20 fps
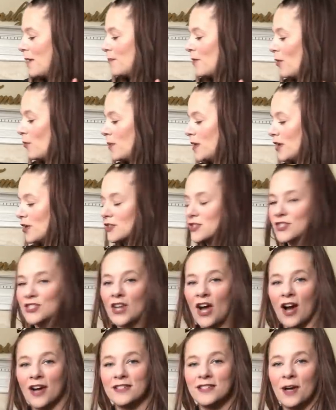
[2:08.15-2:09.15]
But we are
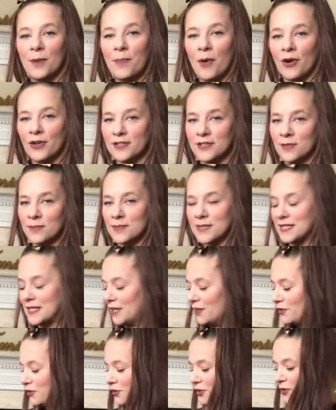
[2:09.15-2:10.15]
stocked up on some
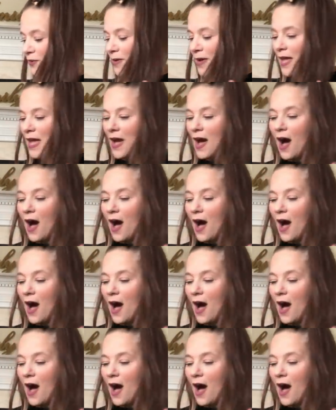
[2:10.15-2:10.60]
cereal.